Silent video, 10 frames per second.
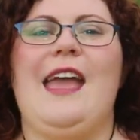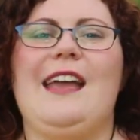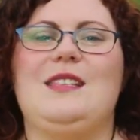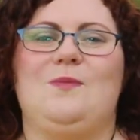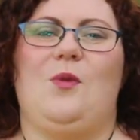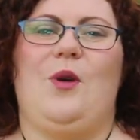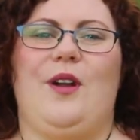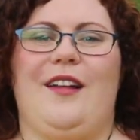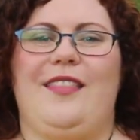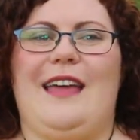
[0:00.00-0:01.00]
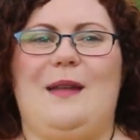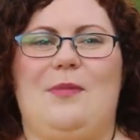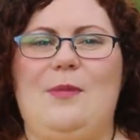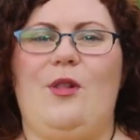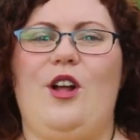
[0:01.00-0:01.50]
It's more that
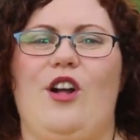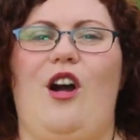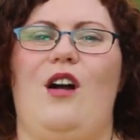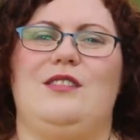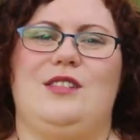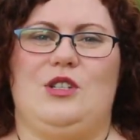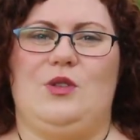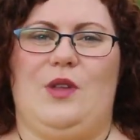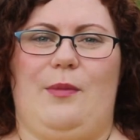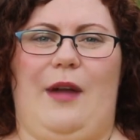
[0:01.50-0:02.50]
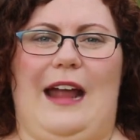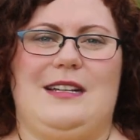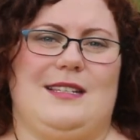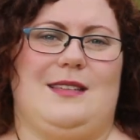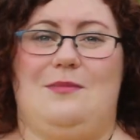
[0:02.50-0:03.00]
people are called to do their
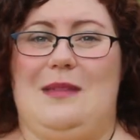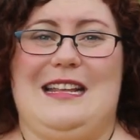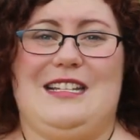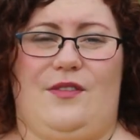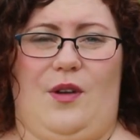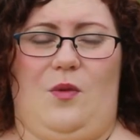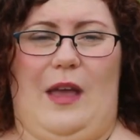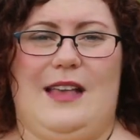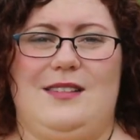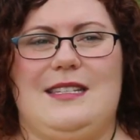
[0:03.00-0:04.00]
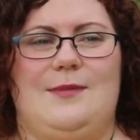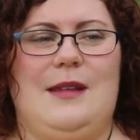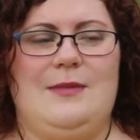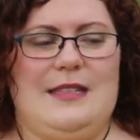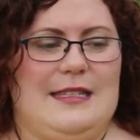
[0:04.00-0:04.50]
practice in many different ways.
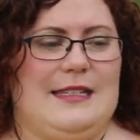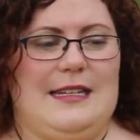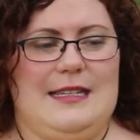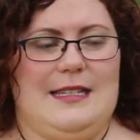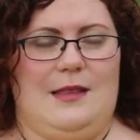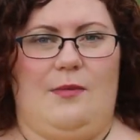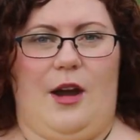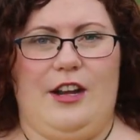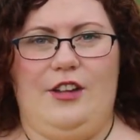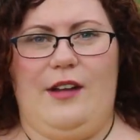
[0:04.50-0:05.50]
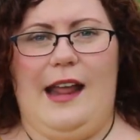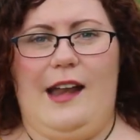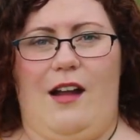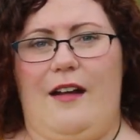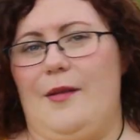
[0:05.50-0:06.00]
Sometimes the studies in the Bardic
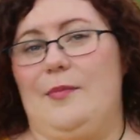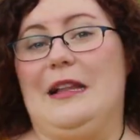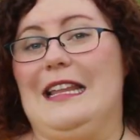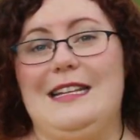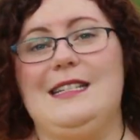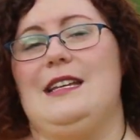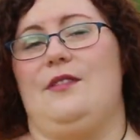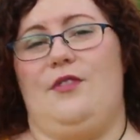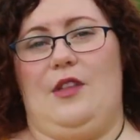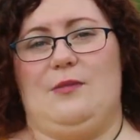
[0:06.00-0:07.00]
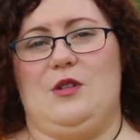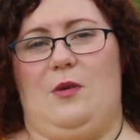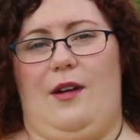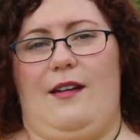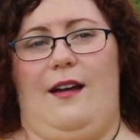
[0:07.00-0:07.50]
grade are plenty for them to
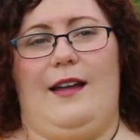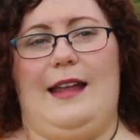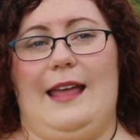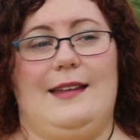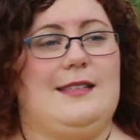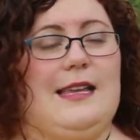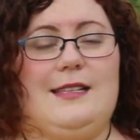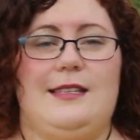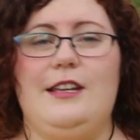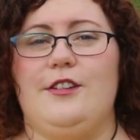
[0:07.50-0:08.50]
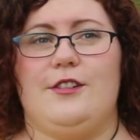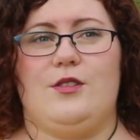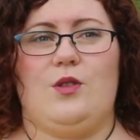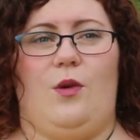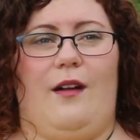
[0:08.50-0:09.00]
work on, and it takes
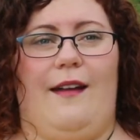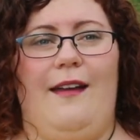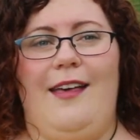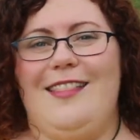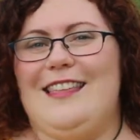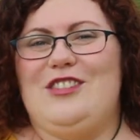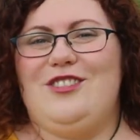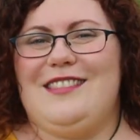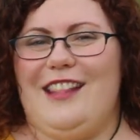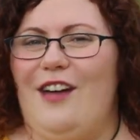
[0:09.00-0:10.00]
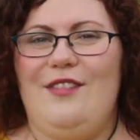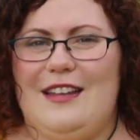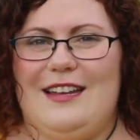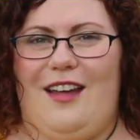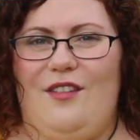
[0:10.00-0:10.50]
years, or they just love
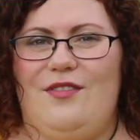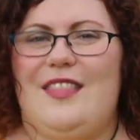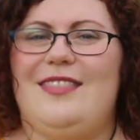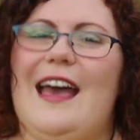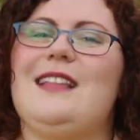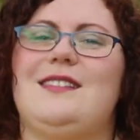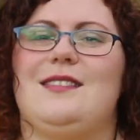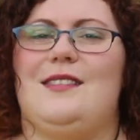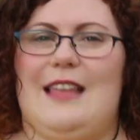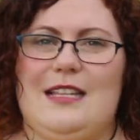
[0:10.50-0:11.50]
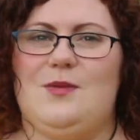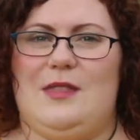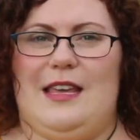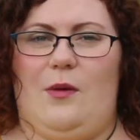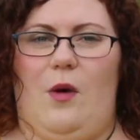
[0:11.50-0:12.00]
it enough that that's that's
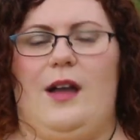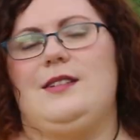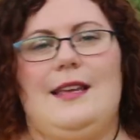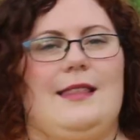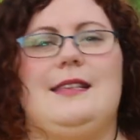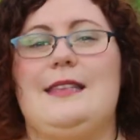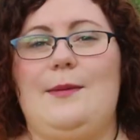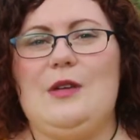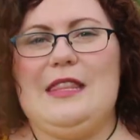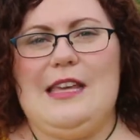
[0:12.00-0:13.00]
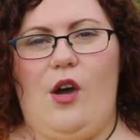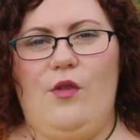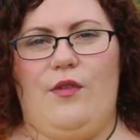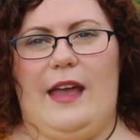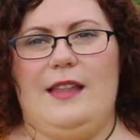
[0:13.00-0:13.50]
what they want. And the same with the
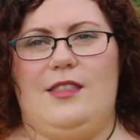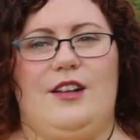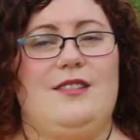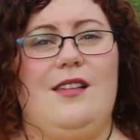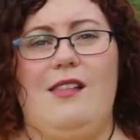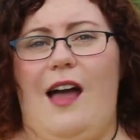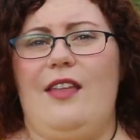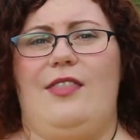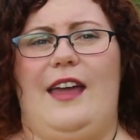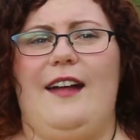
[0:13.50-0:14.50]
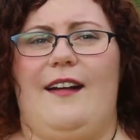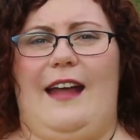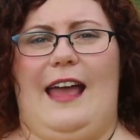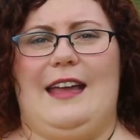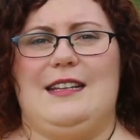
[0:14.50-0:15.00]
ovate. There's a lot there,
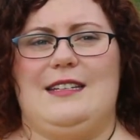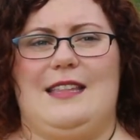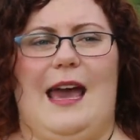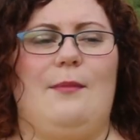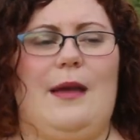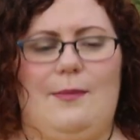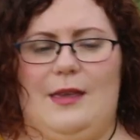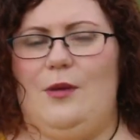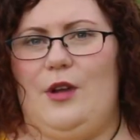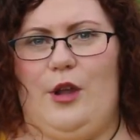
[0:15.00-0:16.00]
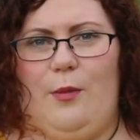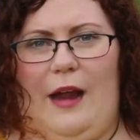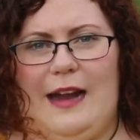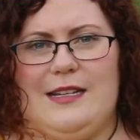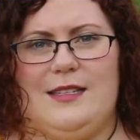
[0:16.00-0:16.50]
and that might be where your
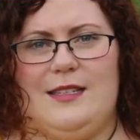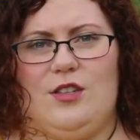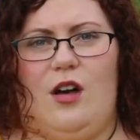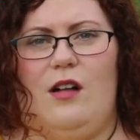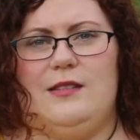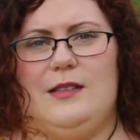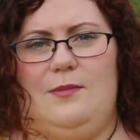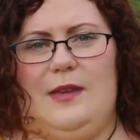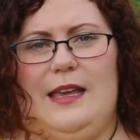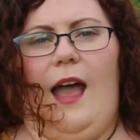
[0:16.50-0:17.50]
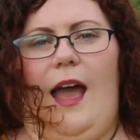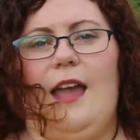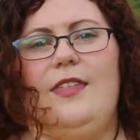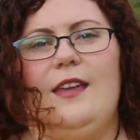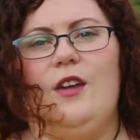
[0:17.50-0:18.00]
practice is called to be.
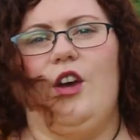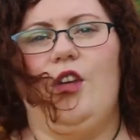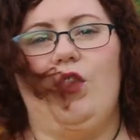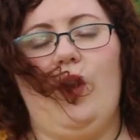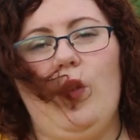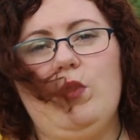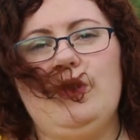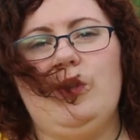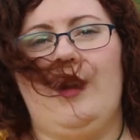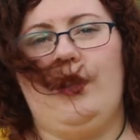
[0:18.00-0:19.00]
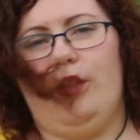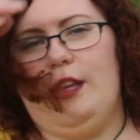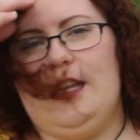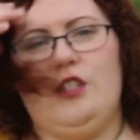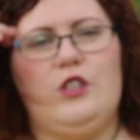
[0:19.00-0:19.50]
I think those who are
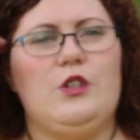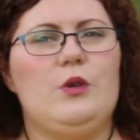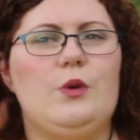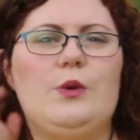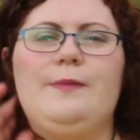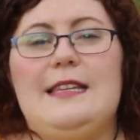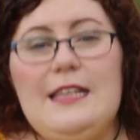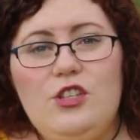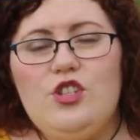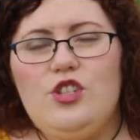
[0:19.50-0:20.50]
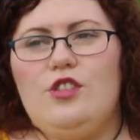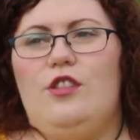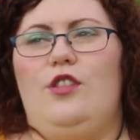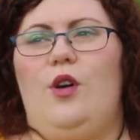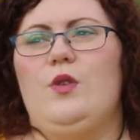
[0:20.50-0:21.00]
looking to teach,
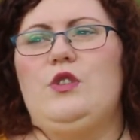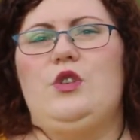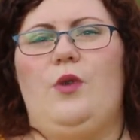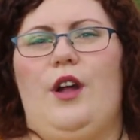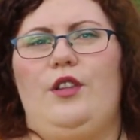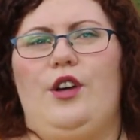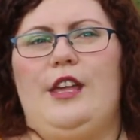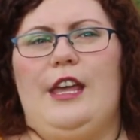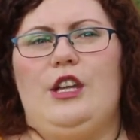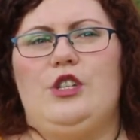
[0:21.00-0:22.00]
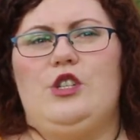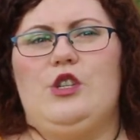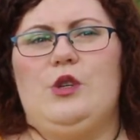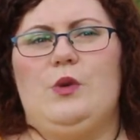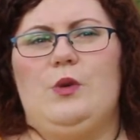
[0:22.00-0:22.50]
those who are looking
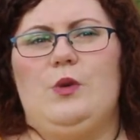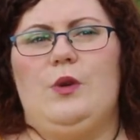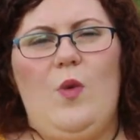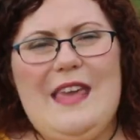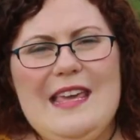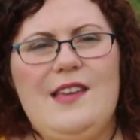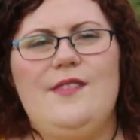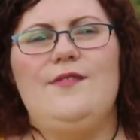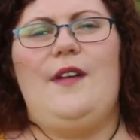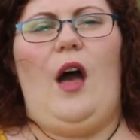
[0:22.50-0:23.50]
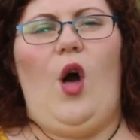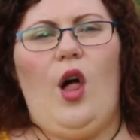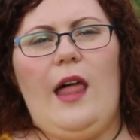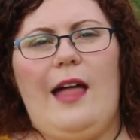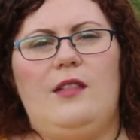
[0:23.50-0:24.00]
to weave
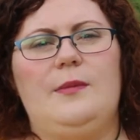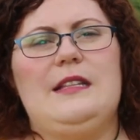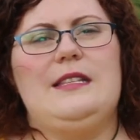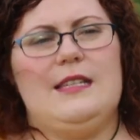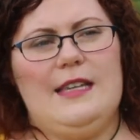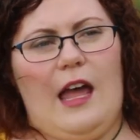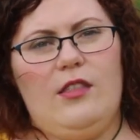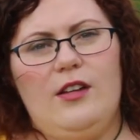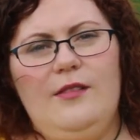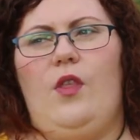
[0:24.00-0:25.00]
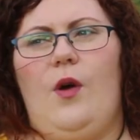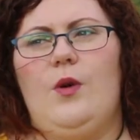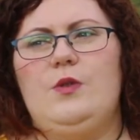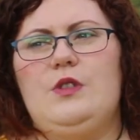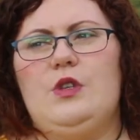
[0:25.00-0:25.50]
all elements together,
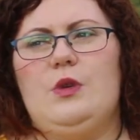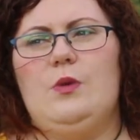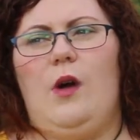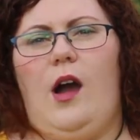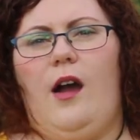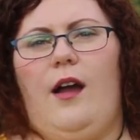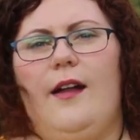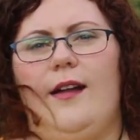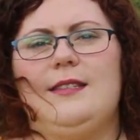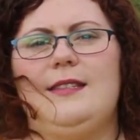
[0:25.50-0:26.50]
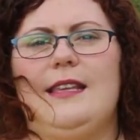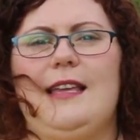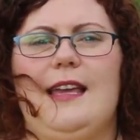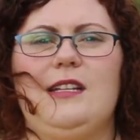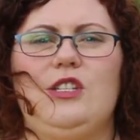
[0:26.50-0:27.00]
those who are
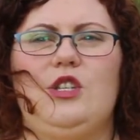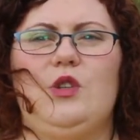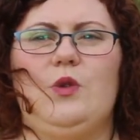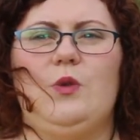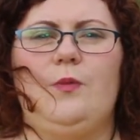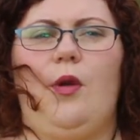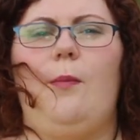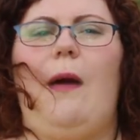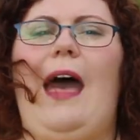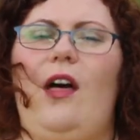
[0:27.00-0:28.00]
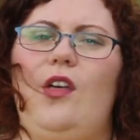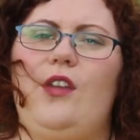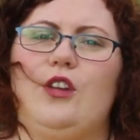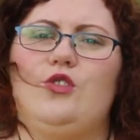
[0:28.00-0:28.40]
seeking to propel their